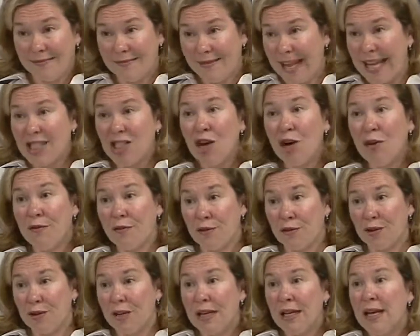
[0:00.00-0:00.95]
that's over.
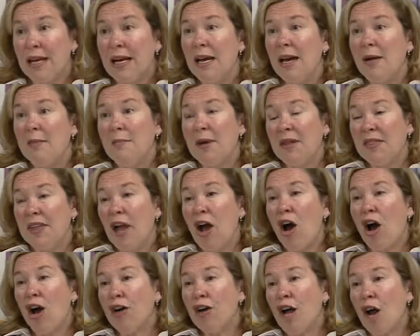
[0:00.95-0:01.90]
But the
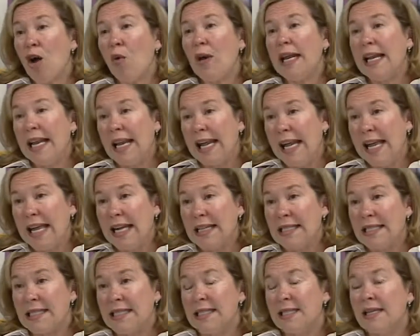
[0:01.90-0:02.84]
ongoing
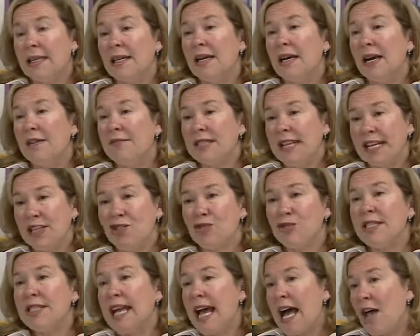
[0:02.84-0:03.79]
needs of teacher
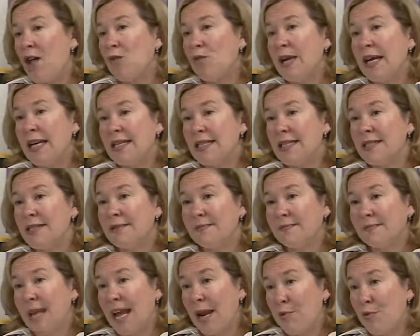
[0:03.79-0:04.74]
salaries
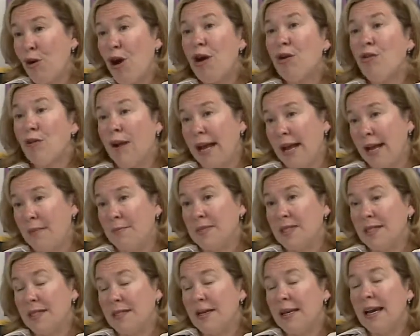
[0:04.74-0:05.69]
and
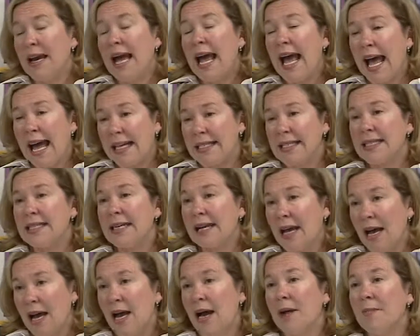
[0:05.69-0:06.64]
programs has to
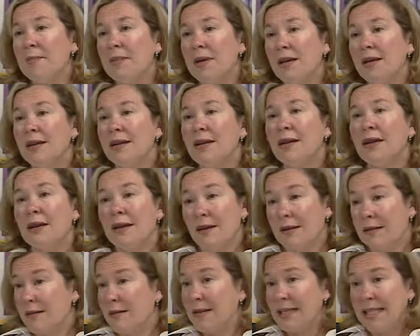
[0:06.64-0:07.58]
come
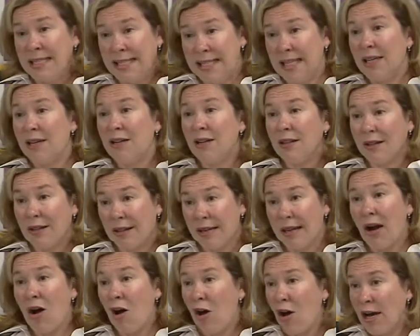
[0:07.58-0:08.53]
still
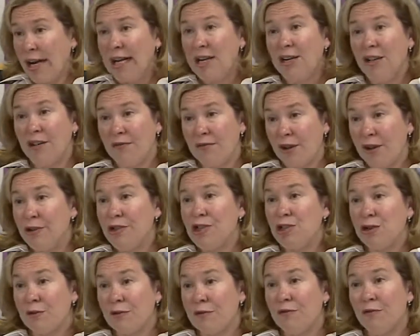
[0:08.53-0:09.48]
on into the
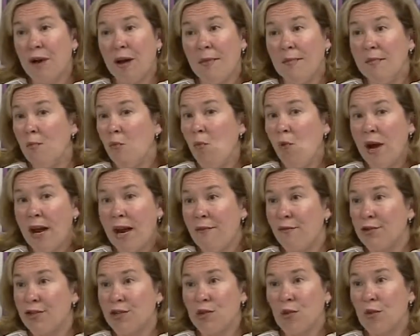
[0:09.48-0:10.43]
future from
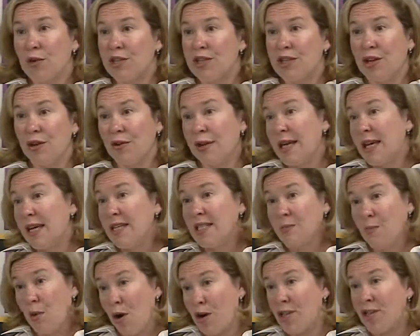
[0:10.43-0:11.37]
whatever source there is,
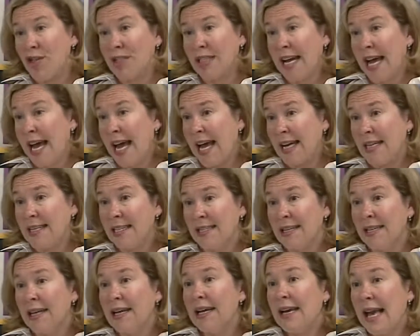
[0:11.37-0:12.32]
parcel tax
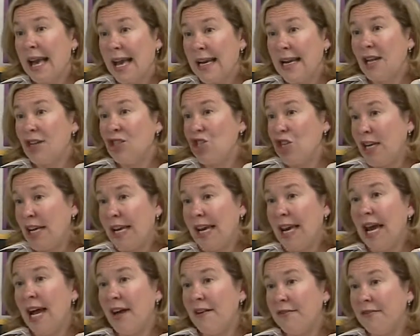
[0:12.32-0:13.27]
and
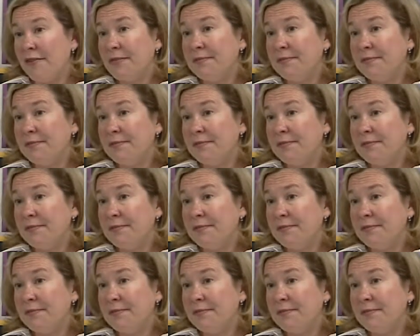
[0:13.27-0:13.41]
LGEF,